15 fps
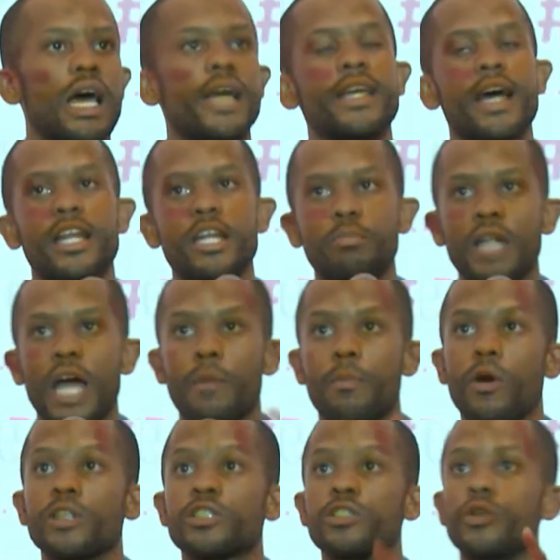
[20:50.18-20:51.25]
and any black
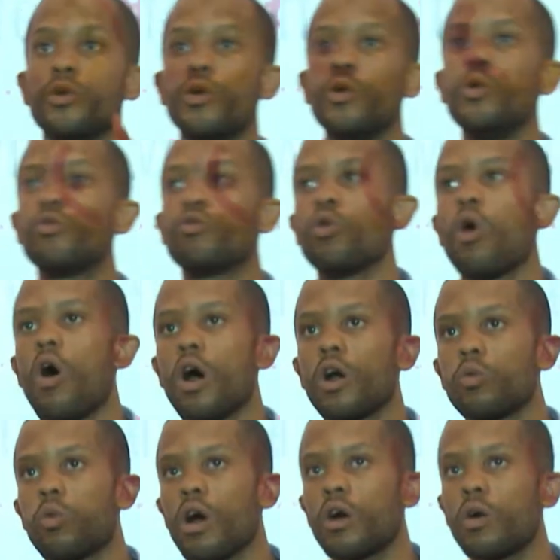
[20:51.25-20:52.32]
person who, through
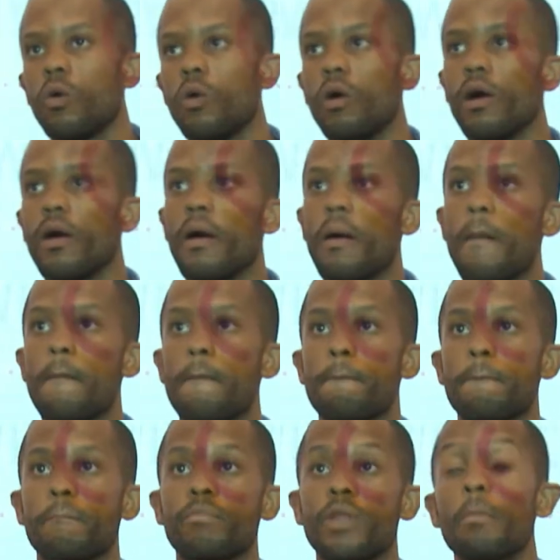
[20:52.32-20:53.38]
hard work or
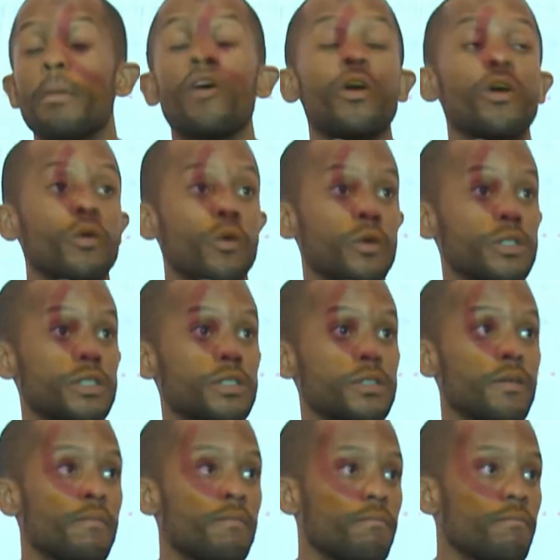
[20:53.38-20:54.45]
miracles,
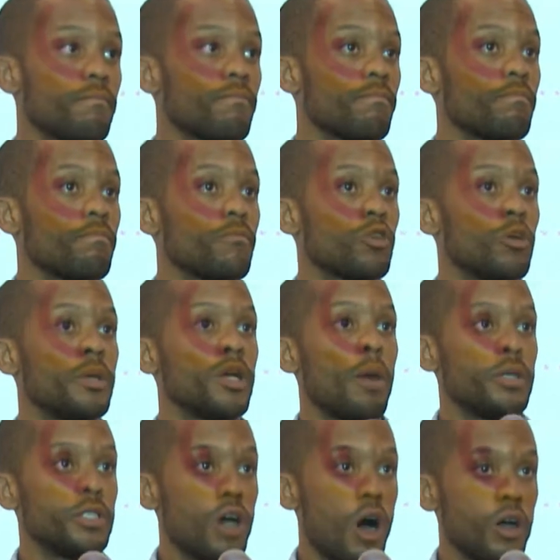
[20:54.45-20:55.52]
could
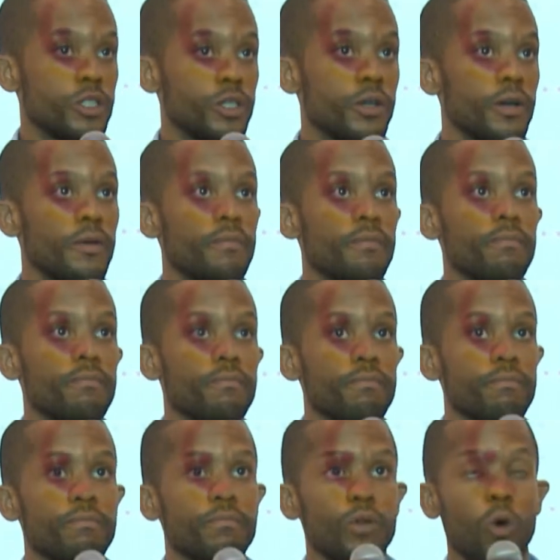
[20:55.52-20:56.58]
become a doctor
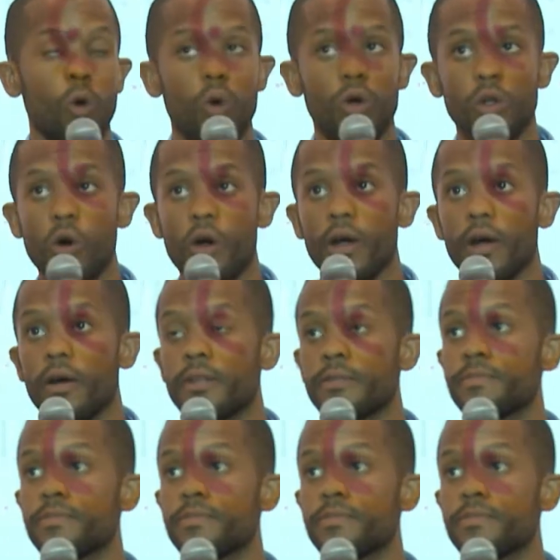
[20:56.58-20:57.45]
or a lawyer.